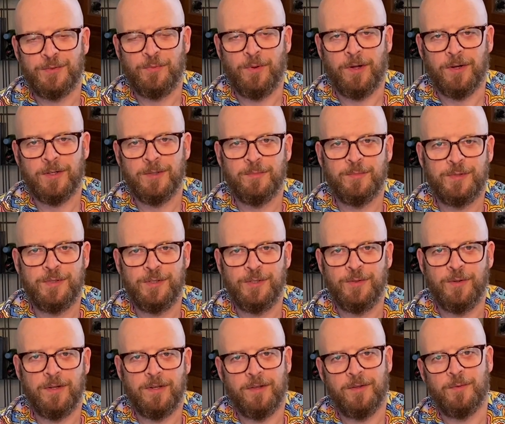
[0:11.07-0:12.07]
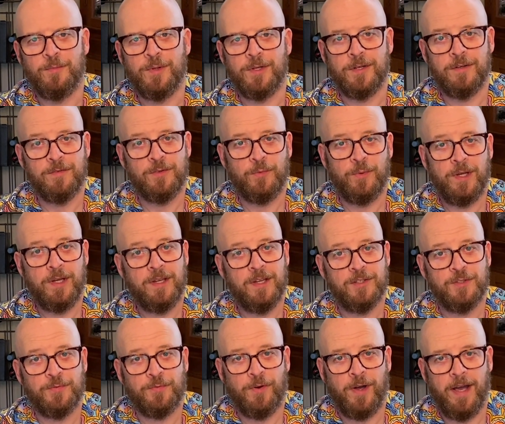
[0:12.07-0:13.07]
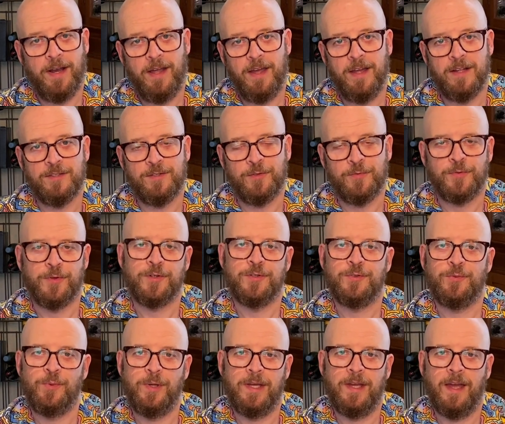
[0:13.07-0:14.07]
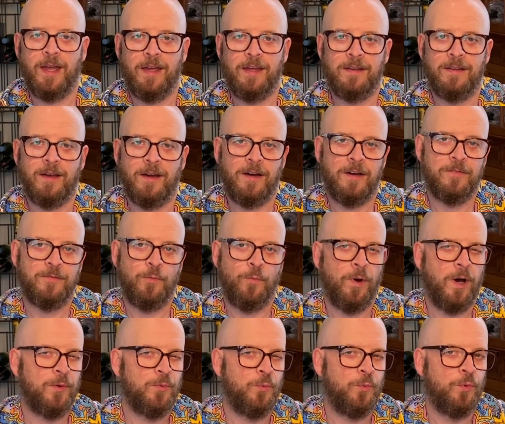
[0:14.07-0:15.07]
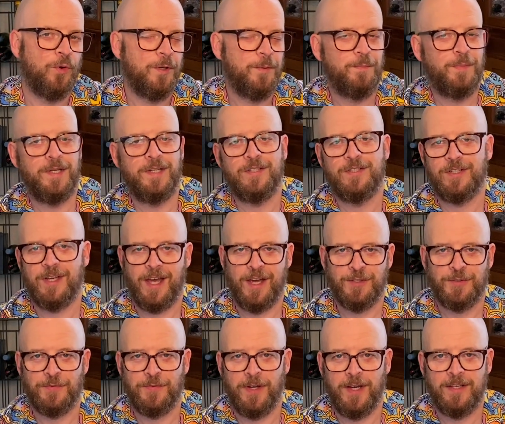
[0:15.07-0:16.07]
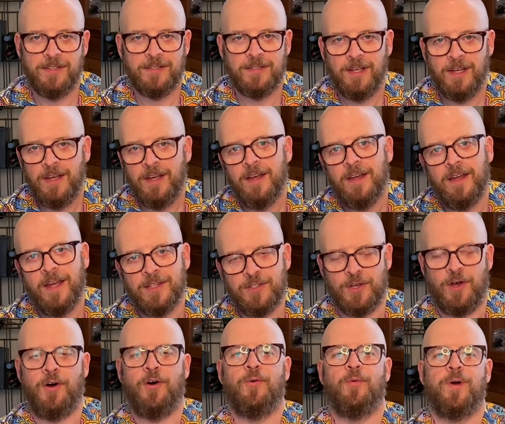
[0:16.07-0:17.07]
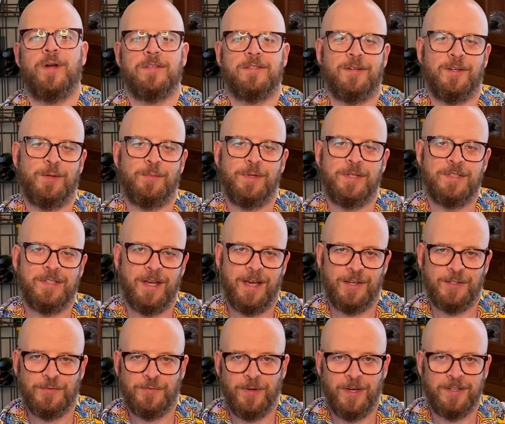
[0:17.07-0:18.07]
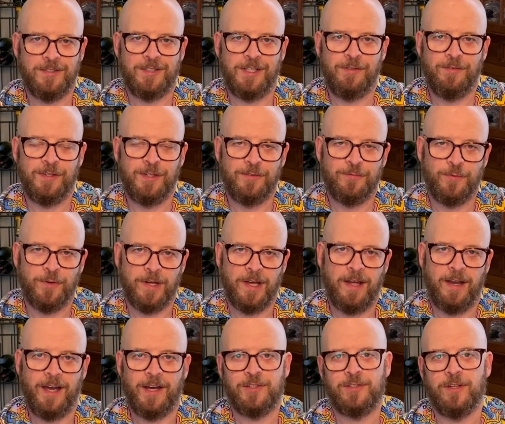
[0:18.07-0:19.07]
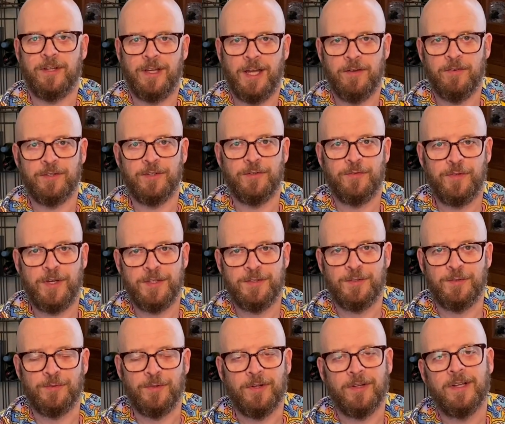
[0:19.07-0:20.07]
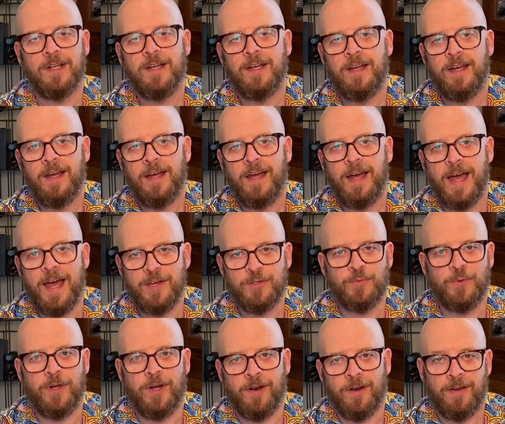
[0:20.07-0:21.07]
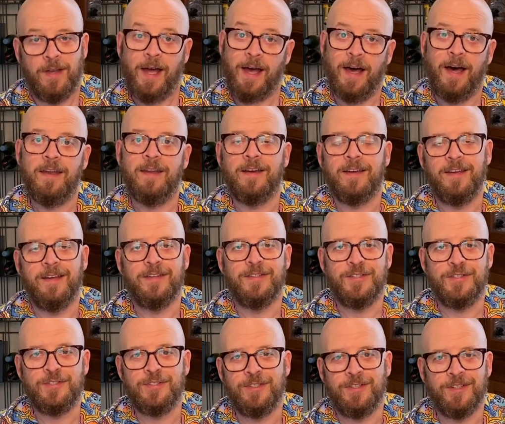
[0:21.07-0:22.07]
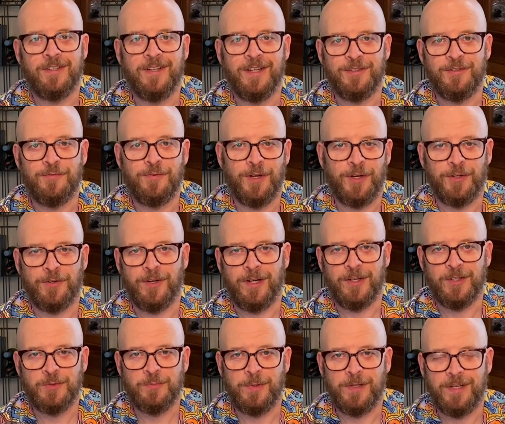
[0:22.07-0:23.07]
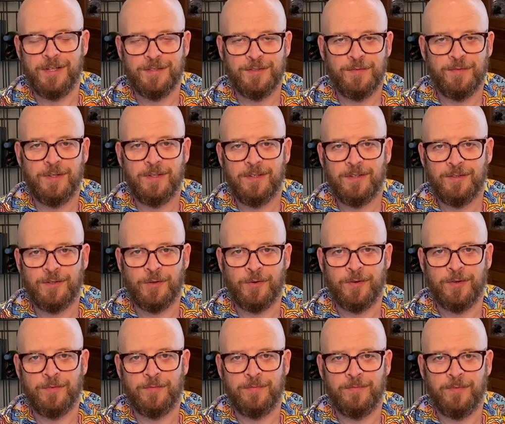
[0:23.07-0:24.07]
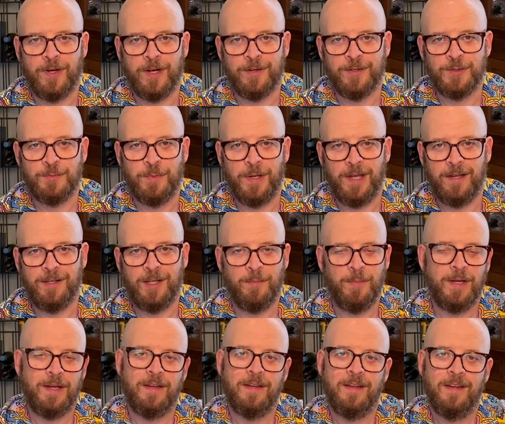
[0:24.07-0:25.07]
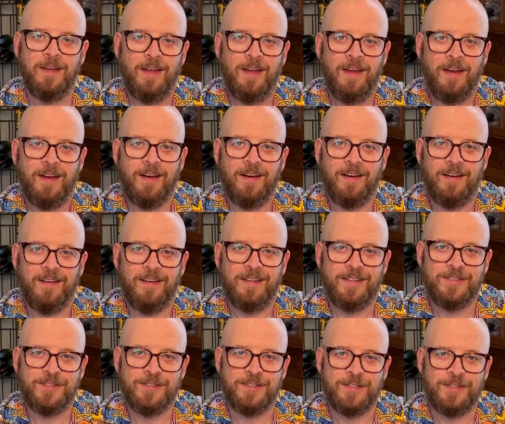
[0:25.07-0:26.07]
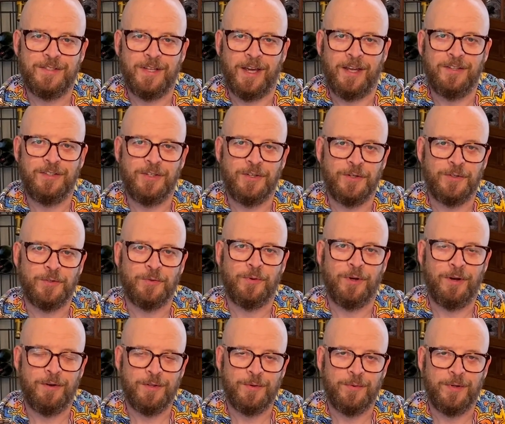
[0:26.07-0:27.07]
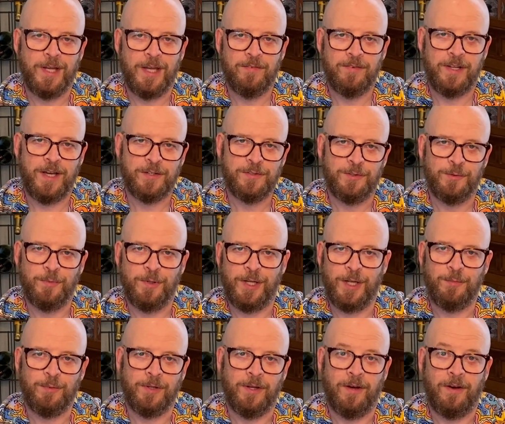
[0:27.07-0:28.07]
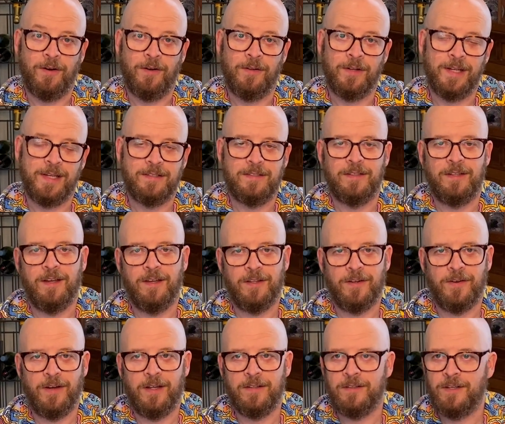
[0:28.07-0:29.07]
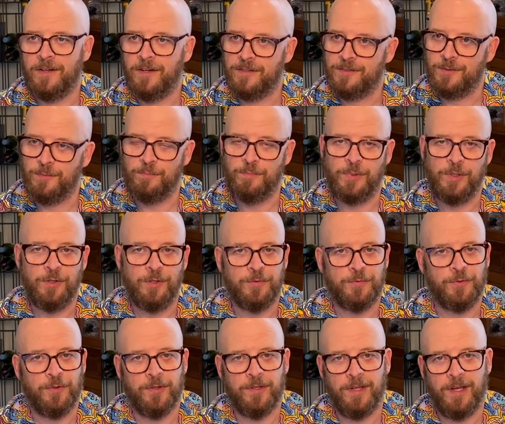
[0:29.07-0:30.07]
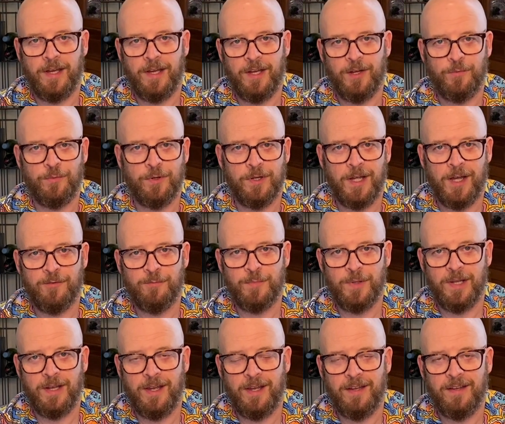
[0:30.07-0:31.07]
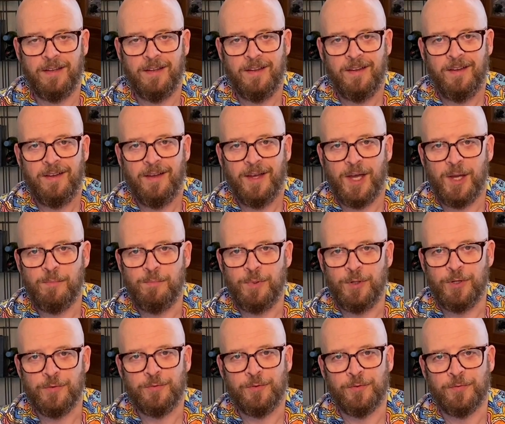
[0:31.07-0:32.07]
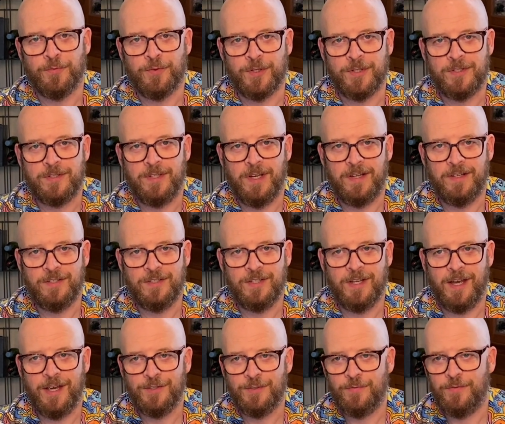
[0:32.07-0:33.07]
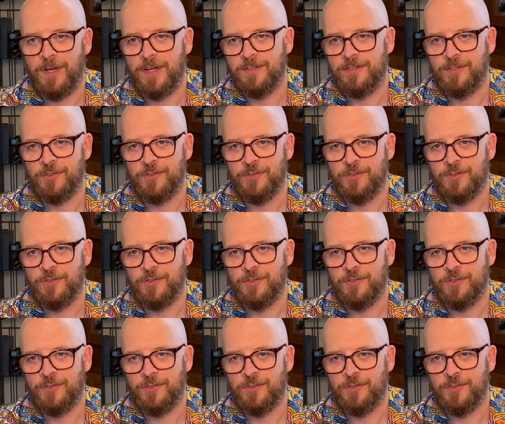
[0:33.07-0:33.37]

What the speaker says: Welcome to another Beer of the Week. It's Friday. It's the first weekend of what would be Jazz Fest. It's always going to be Jazz Fest, even if we're not actually having a festival, as we are not, again this year, at the fairgrounds because of the coronavirus pandemic. This is the second year in a row that we haven't actually been able to all get together out there. It's a beautiful day. It would have been a beautiful first day to Jazz Fest.